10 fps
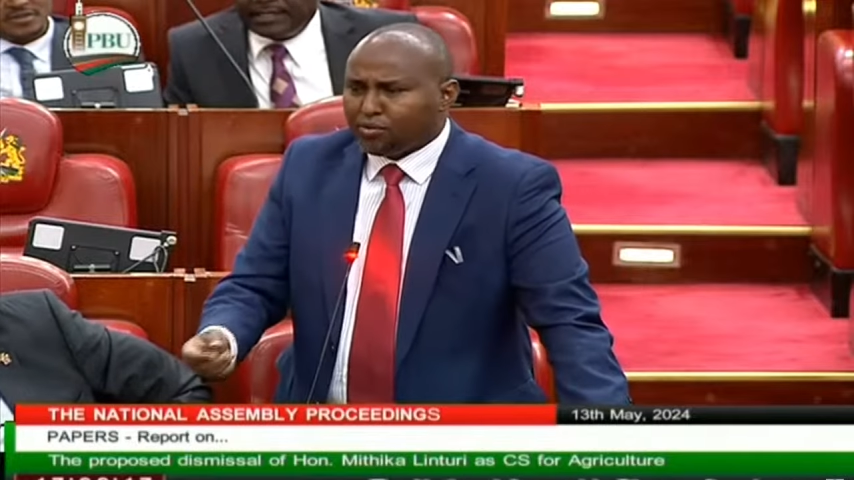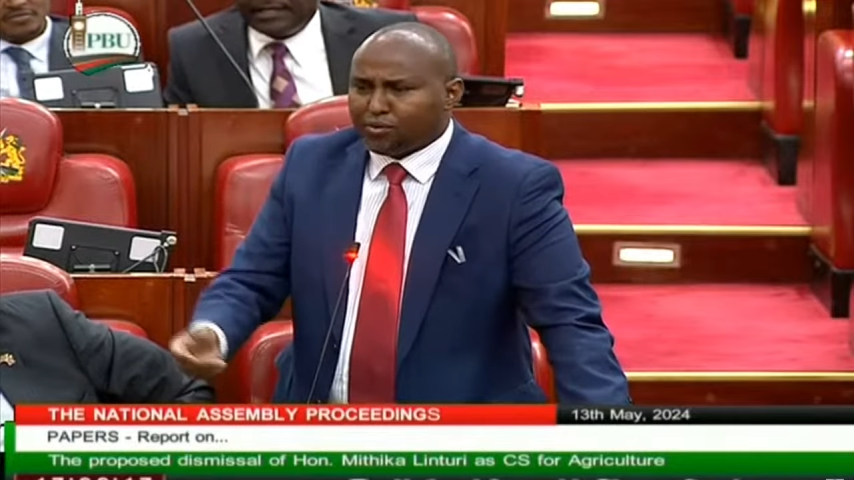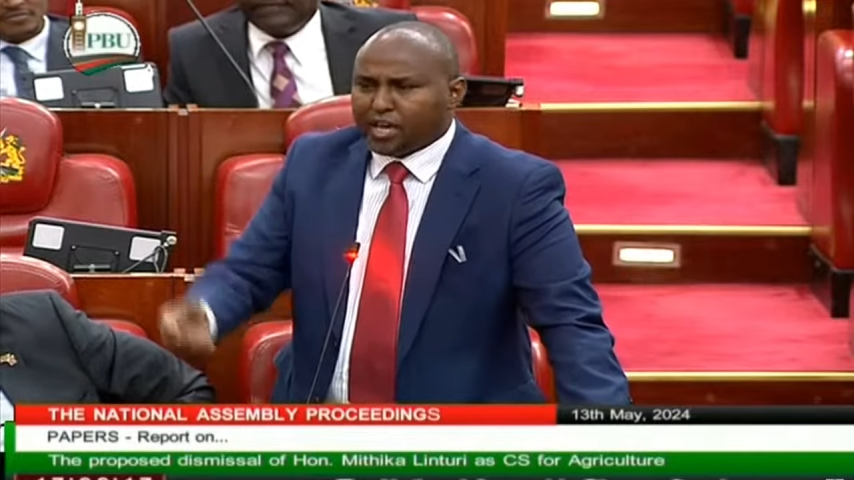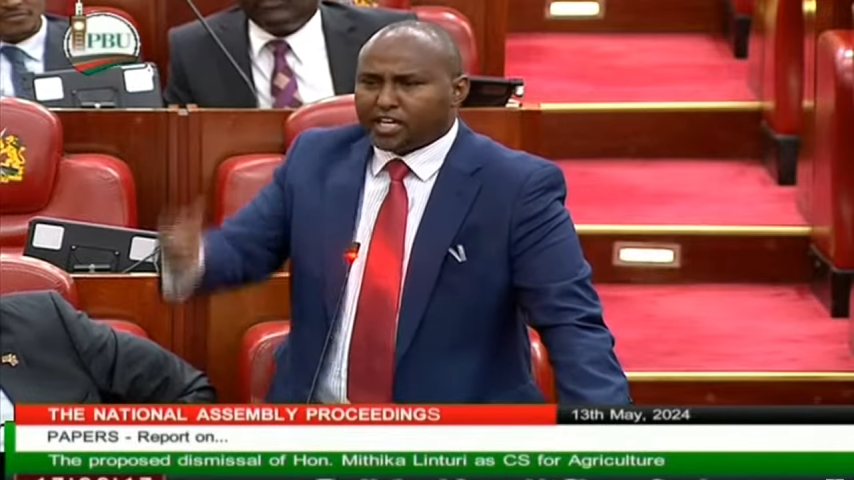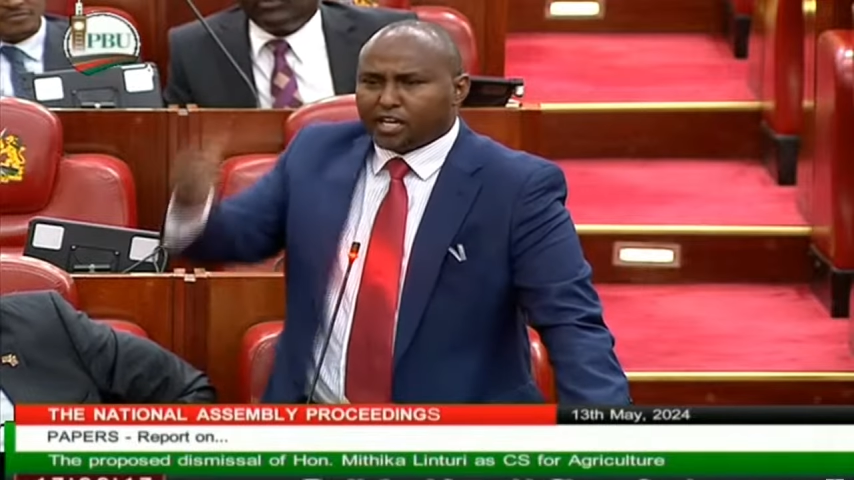
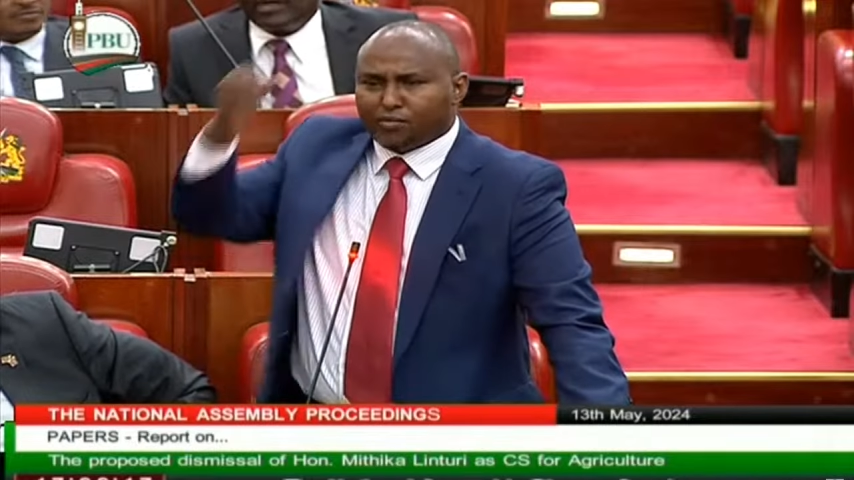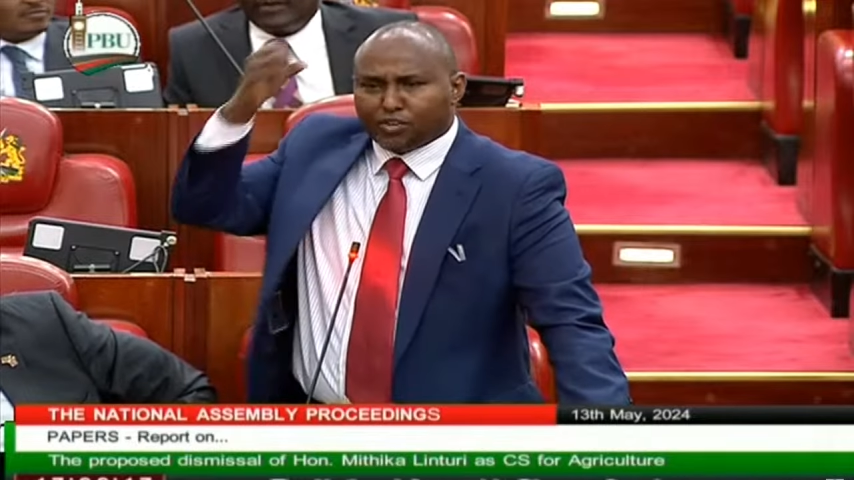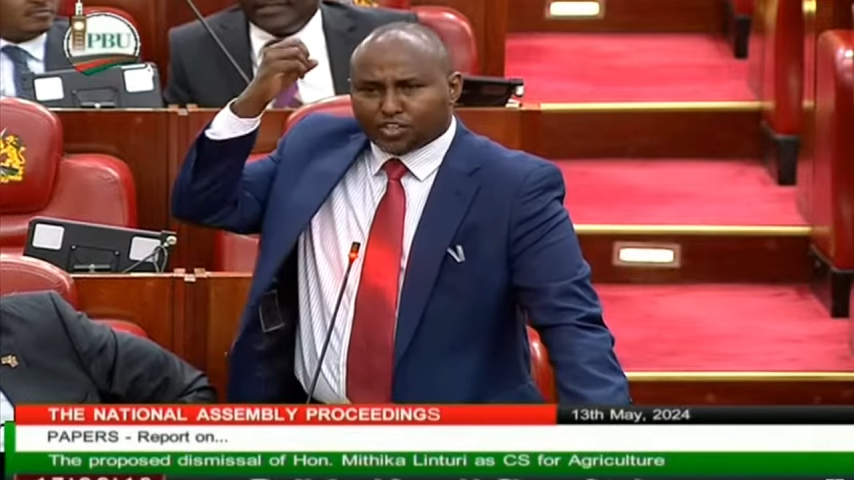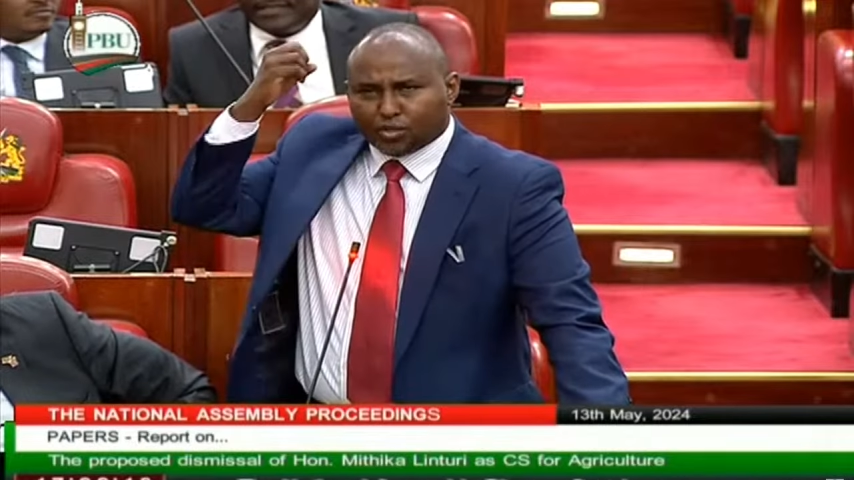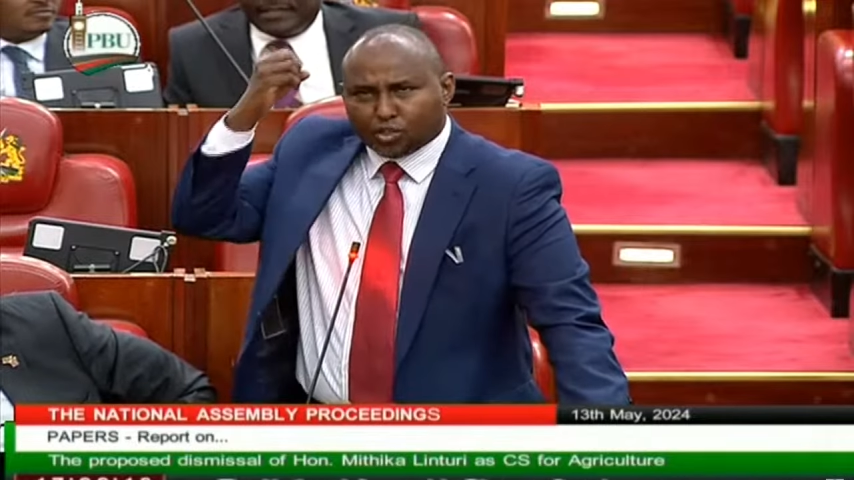fake
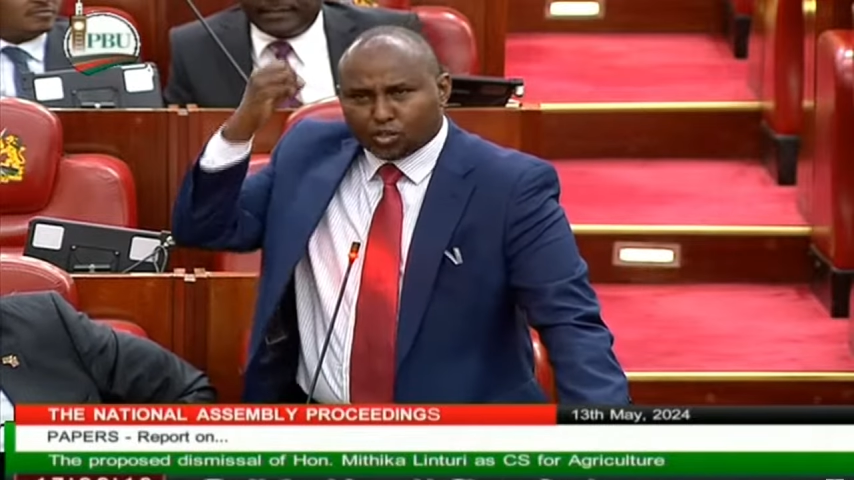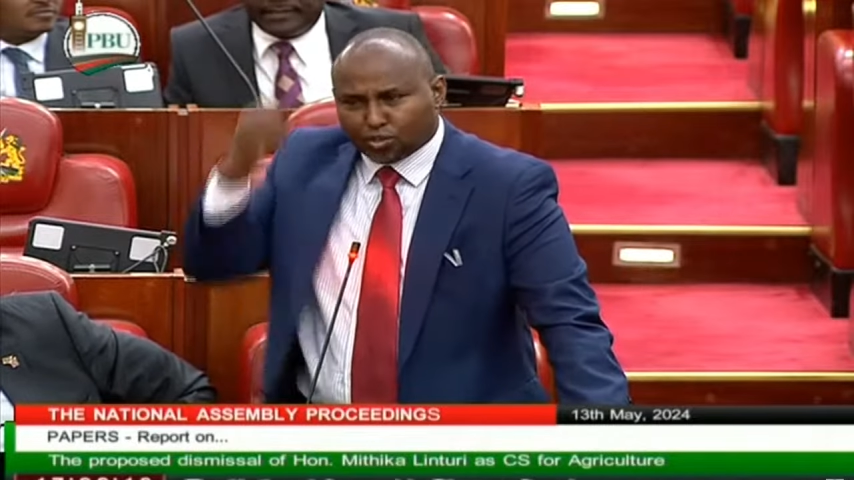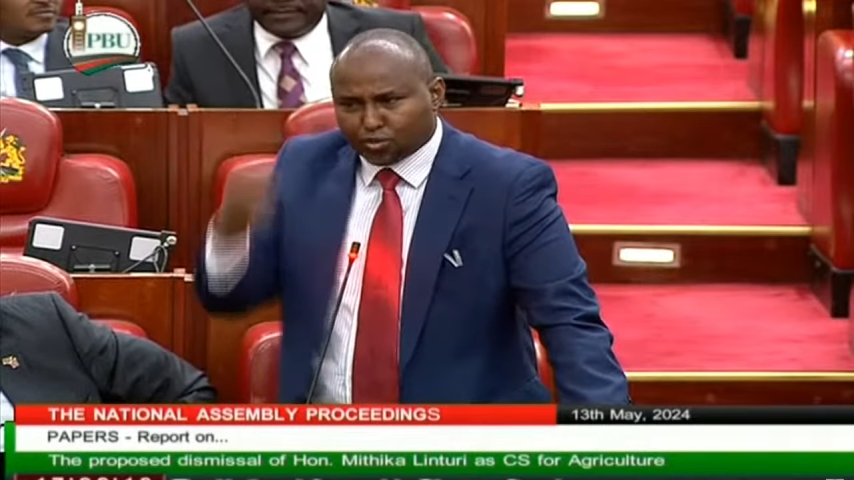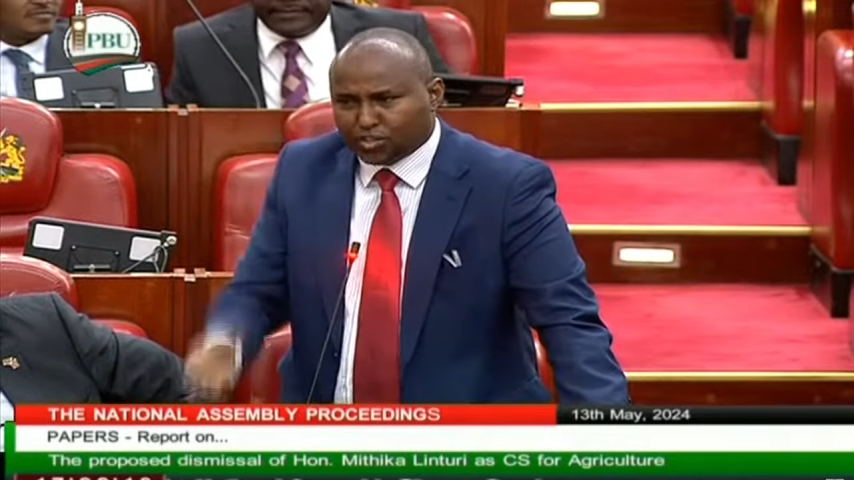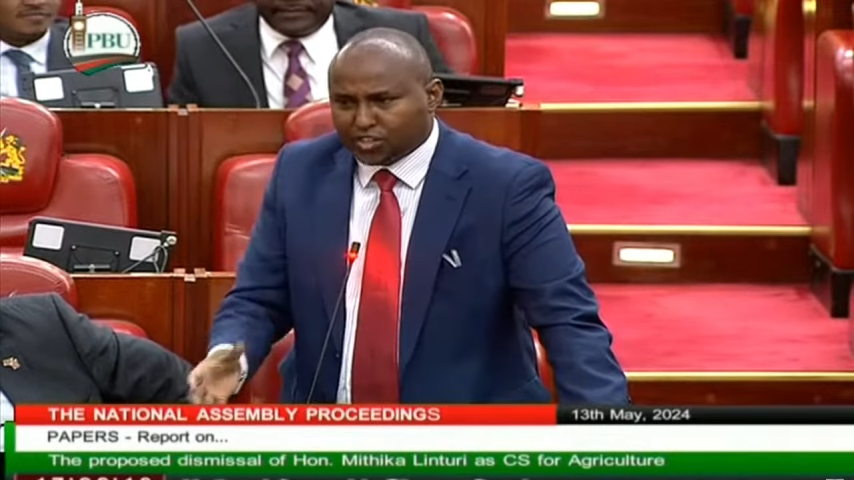everything will
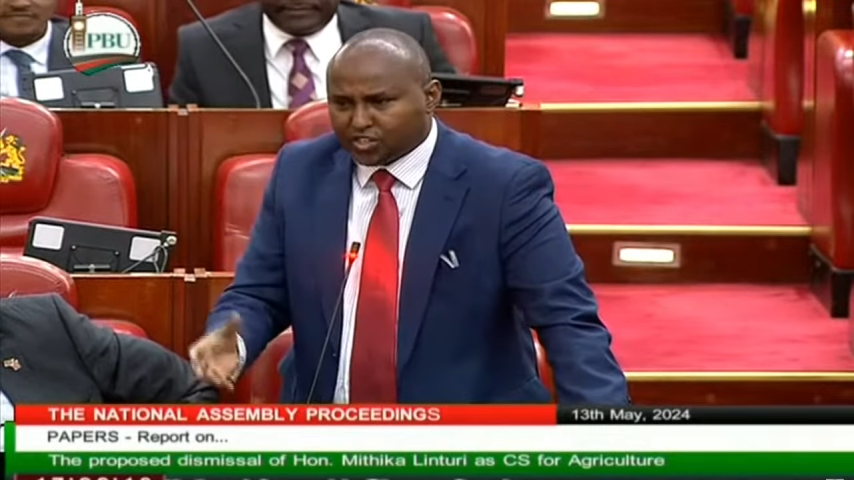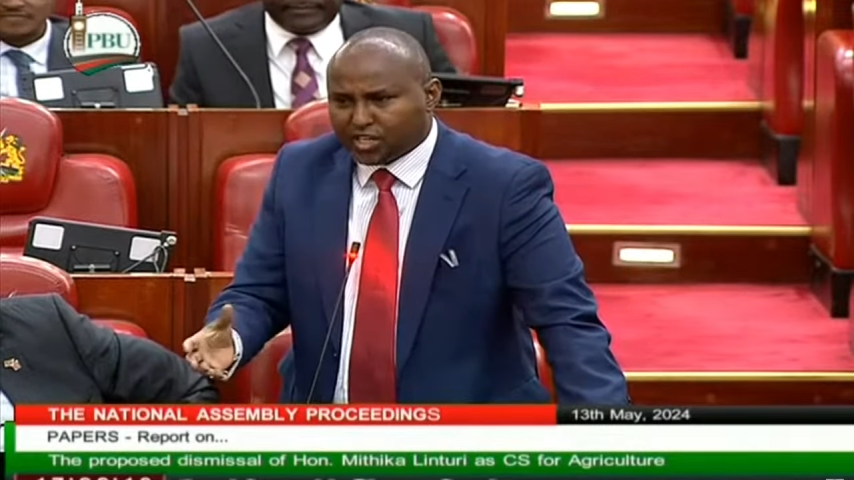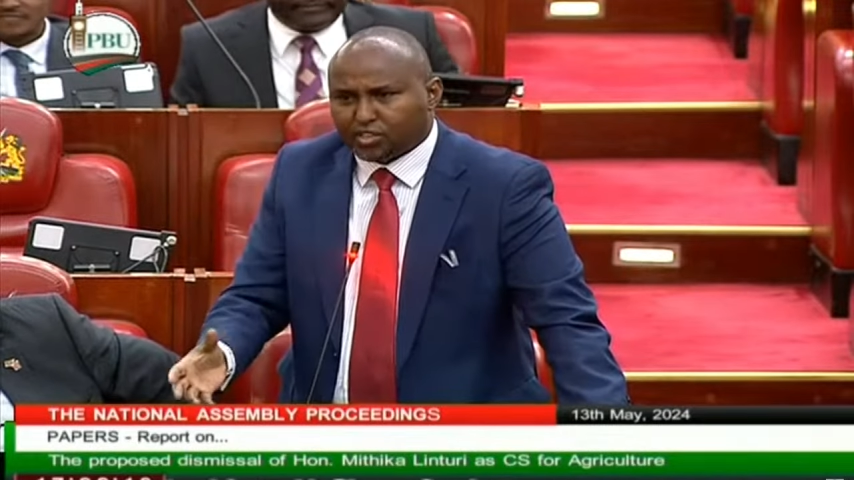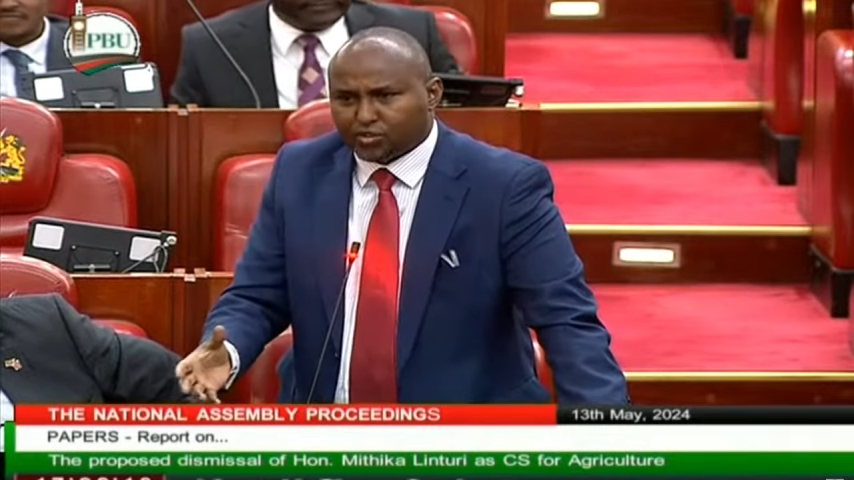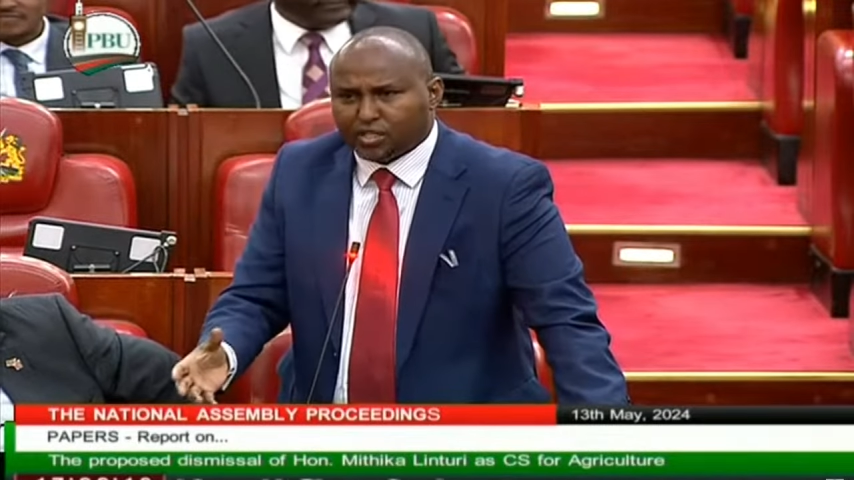go through in this
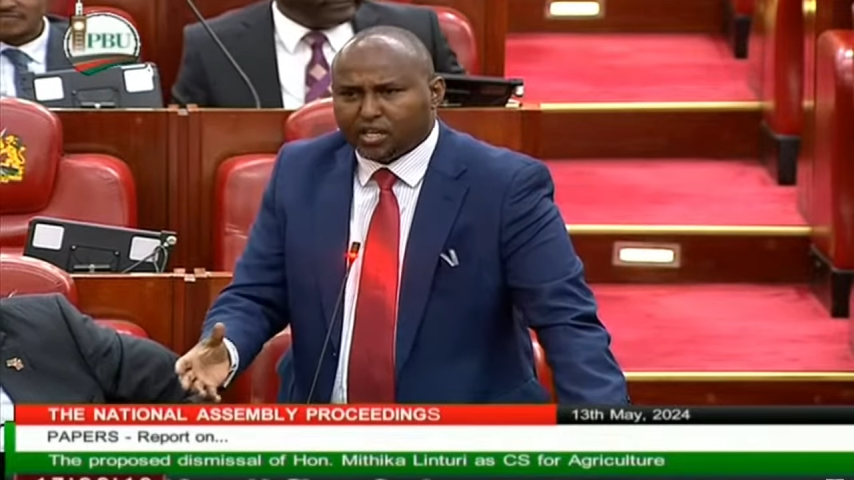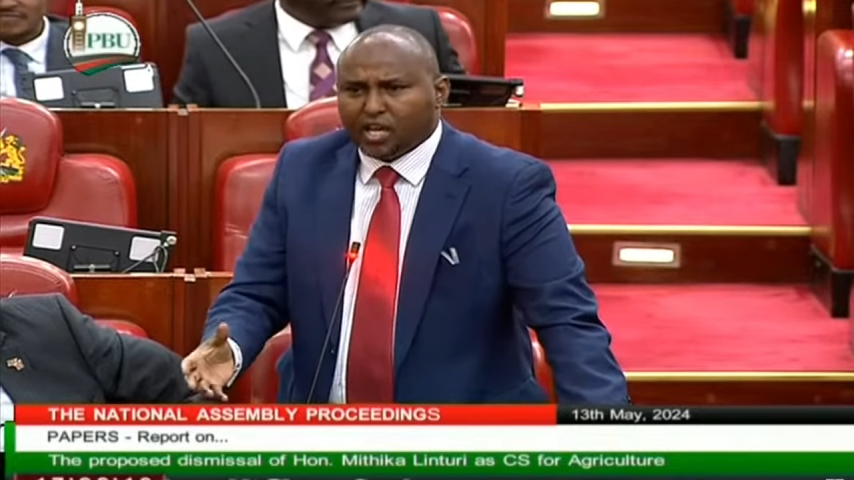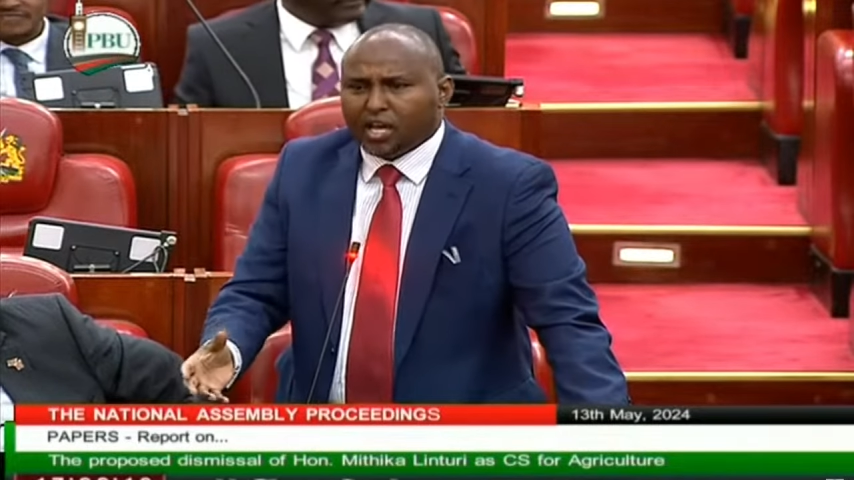country.